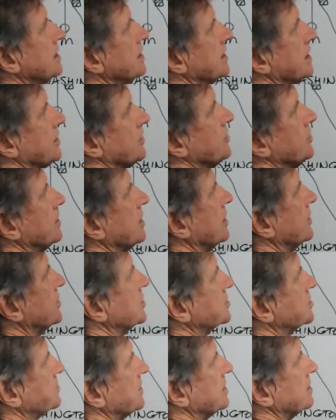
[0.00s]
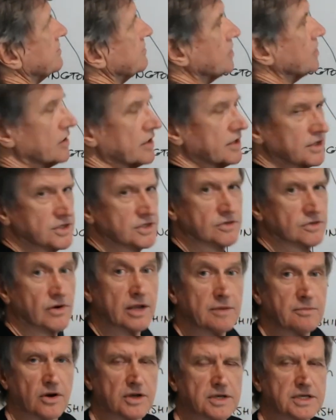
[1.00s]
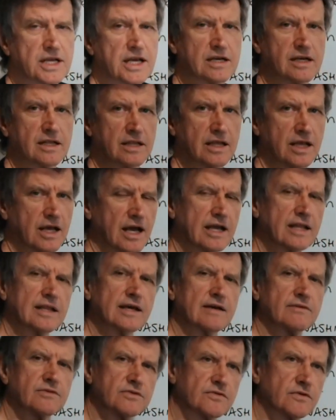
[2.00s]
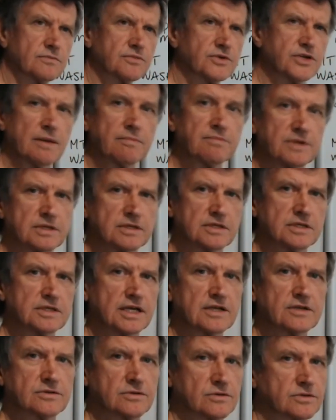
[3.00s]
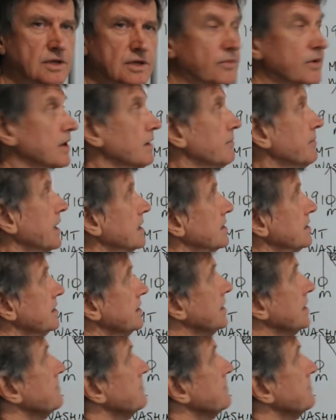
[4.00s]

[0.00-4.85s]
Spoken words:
Now you know the speed of light is 3 by 10 to the 8. That was from chapter 6 or somewhere back there.